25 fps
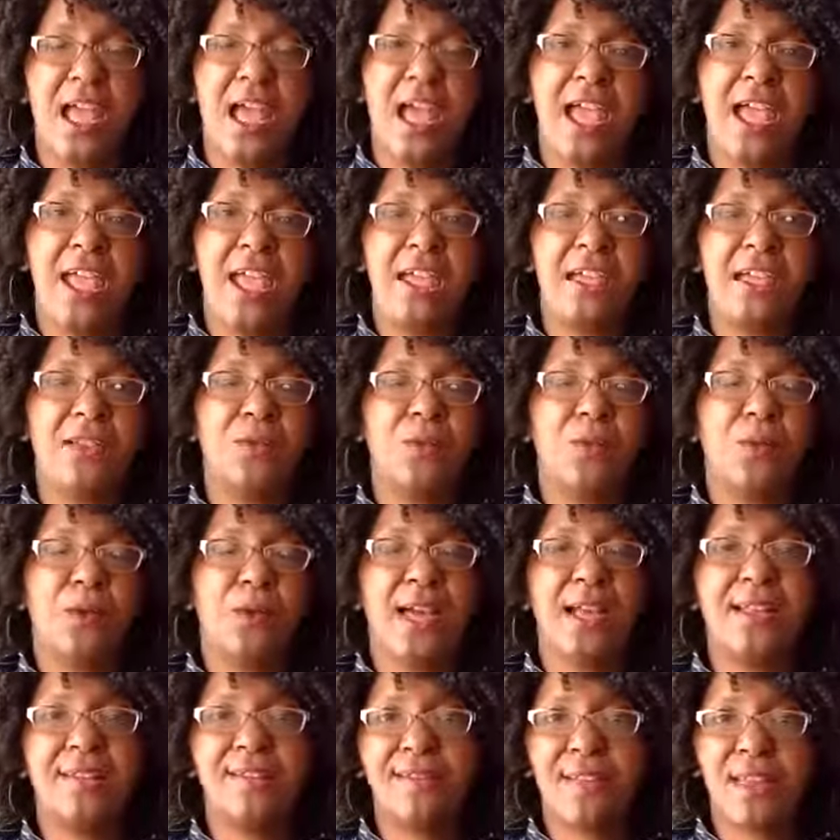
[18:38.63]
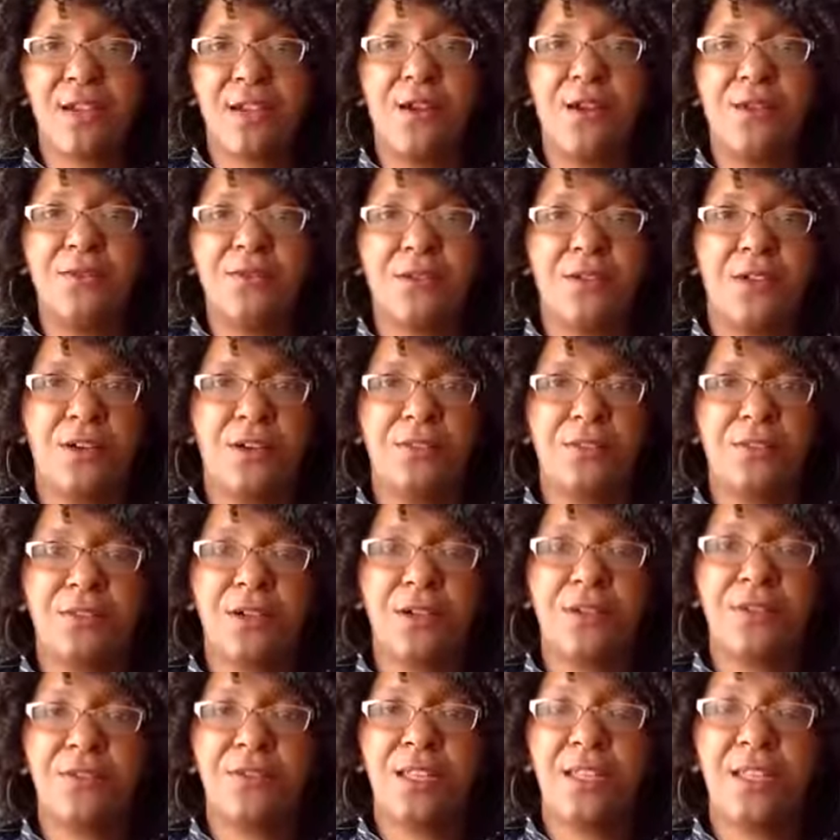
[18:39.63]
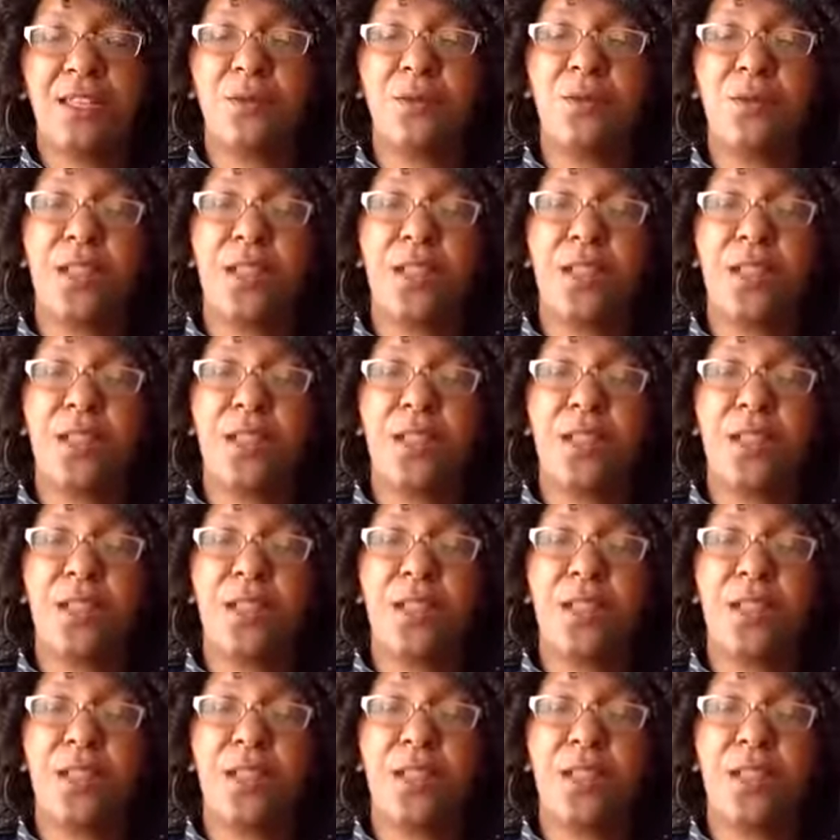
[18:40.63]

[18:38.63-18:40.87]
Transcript: And when I say over and over and over again,